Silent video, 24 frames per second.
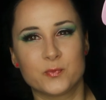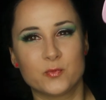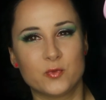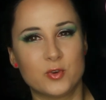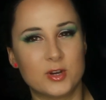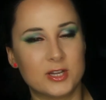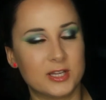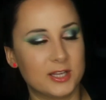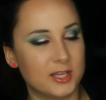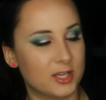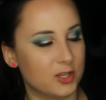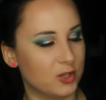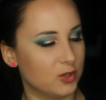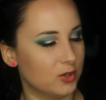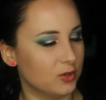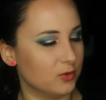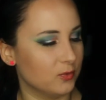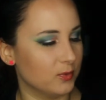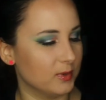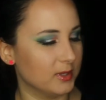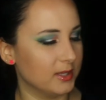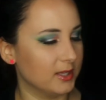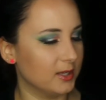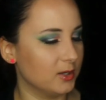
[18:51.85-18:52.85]
really cute,
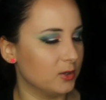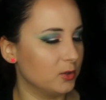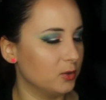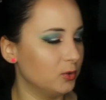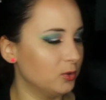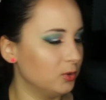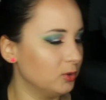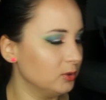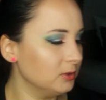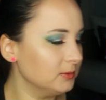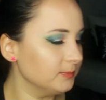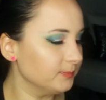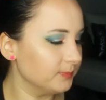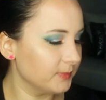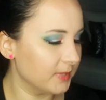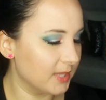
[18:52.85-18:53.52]
really cool.